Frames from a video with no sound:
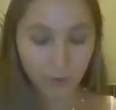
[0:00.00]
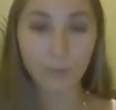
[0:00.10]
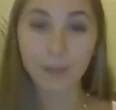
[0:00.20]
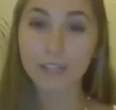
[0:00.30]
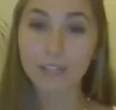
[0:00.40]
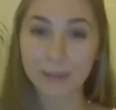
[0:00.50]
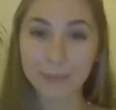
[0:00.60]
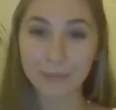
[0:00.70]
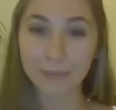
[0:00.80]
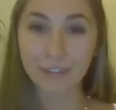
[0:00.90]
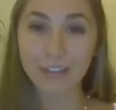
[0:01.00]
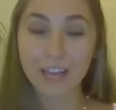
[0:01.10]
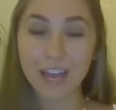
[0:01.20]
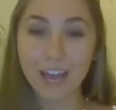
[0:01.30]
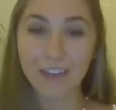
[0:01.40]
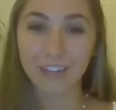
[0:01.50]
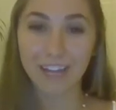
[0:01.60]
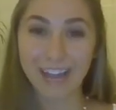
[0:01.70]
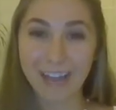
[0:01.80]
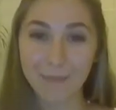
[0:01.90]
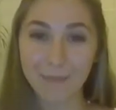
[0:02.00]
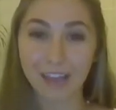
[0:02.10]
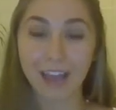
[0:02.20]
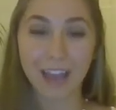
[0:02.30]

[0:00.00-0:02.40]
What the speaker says: One example of an app that